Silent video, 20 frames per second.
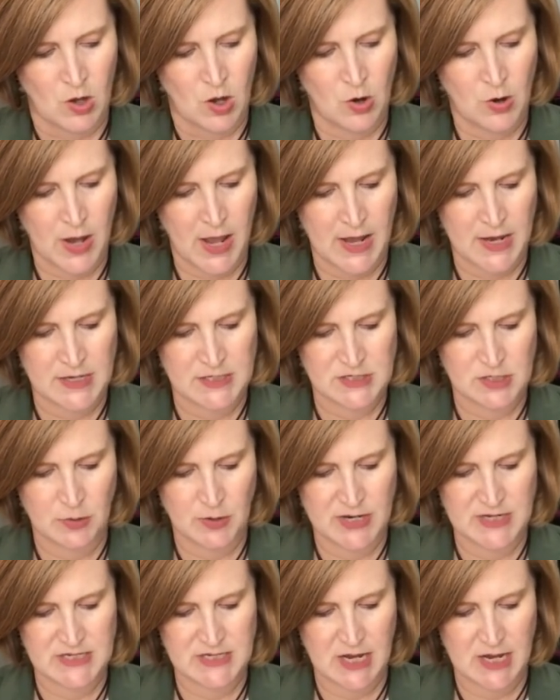Okay,
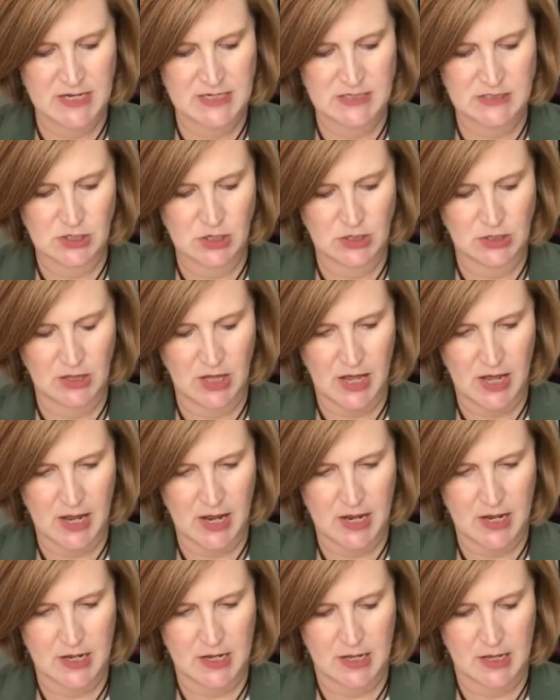so it does look
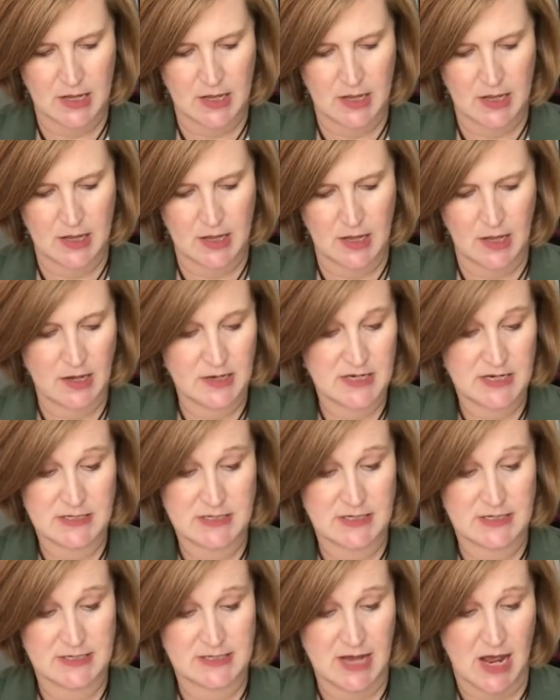like, it
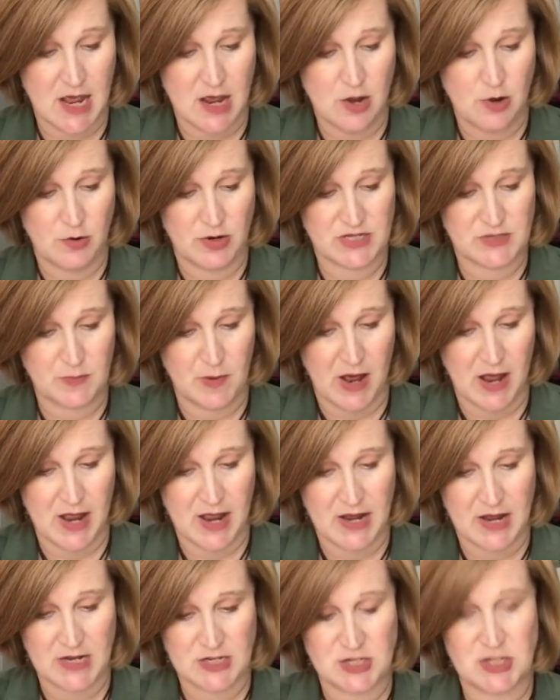doesn't say who it's by,
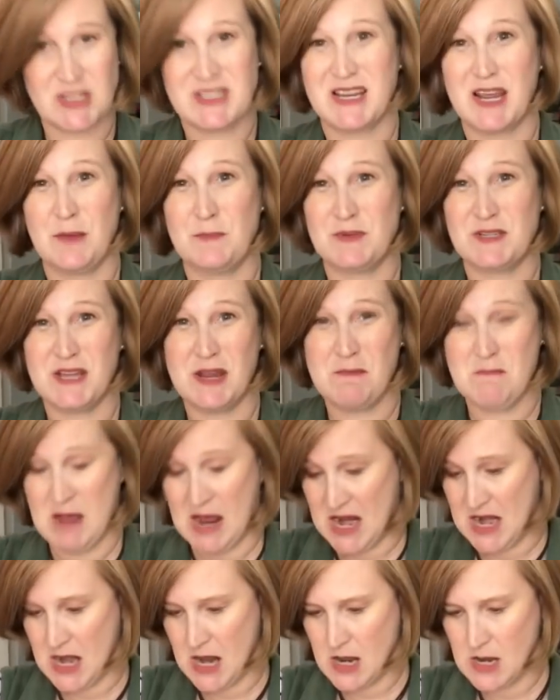I guess just Ipsy
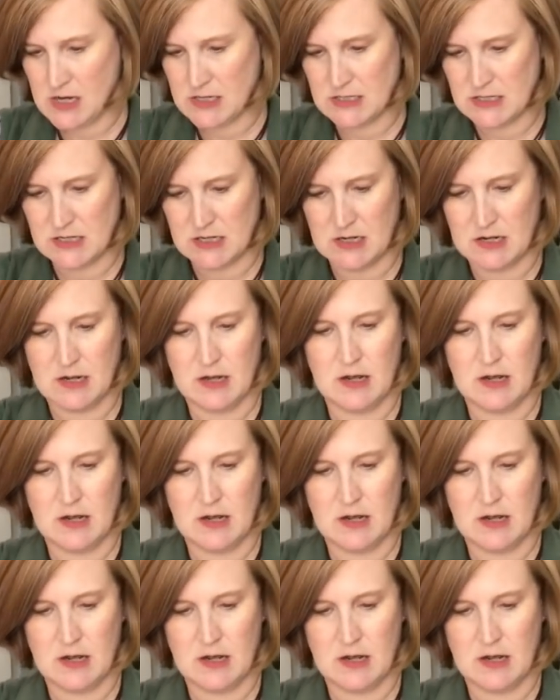made it.